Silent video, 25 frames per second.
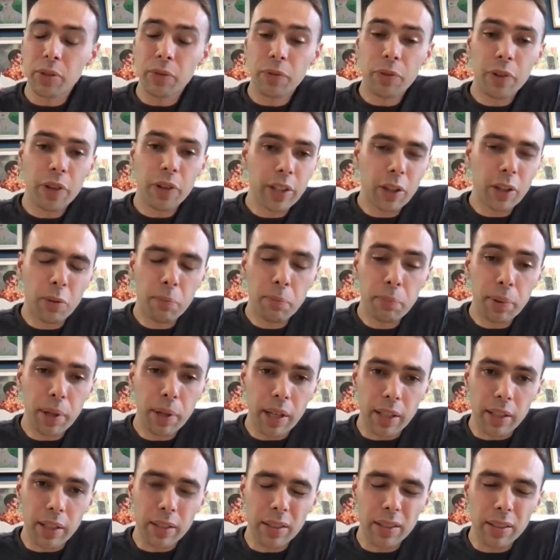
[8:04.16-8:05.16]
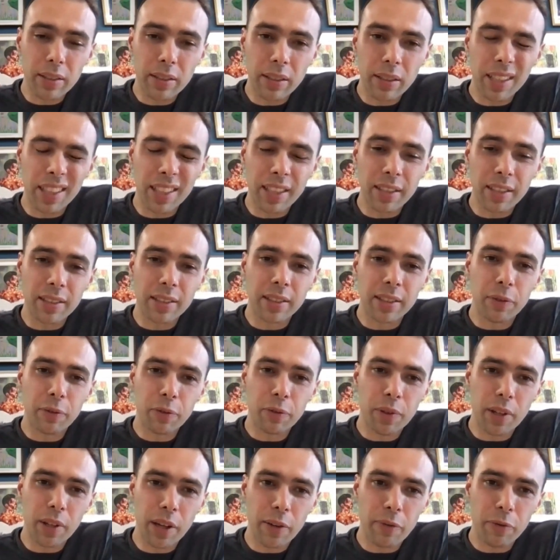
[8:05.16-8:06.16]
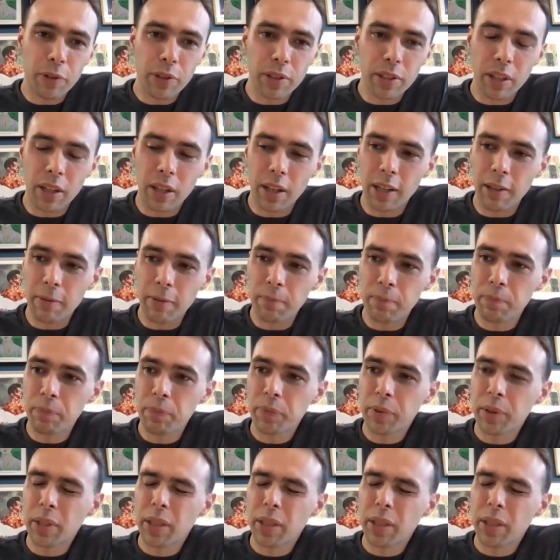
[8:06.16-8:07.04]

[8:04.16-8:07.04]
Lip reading: So it's very complex and it's different every time.